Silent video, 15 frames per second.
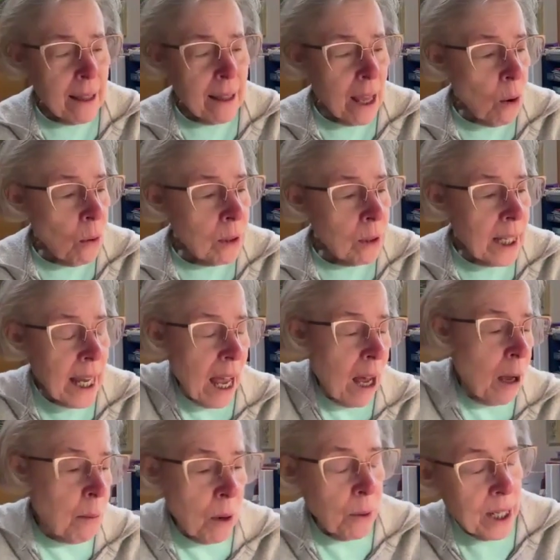They only
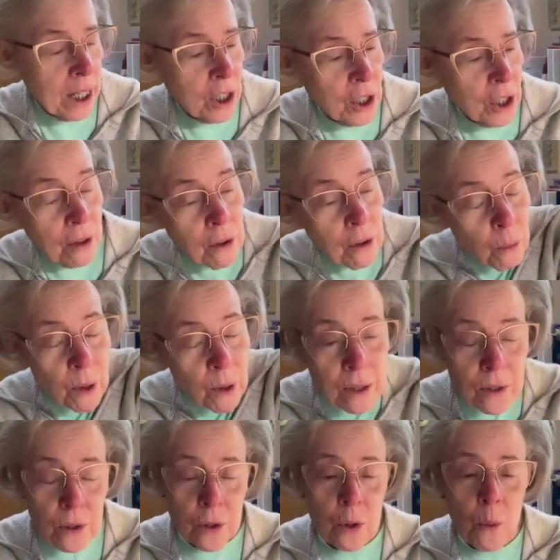elbowed each other
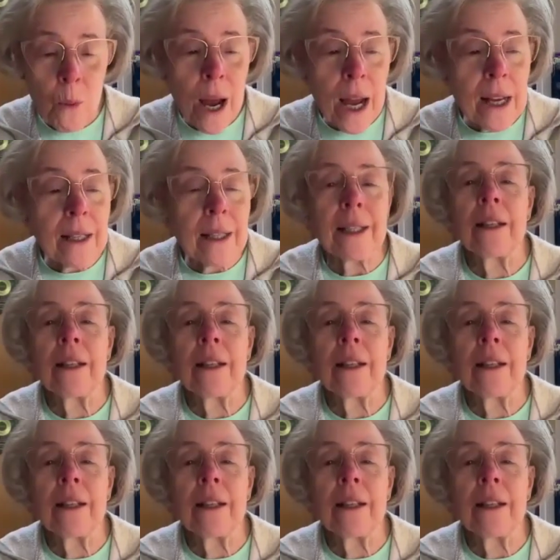once or twice,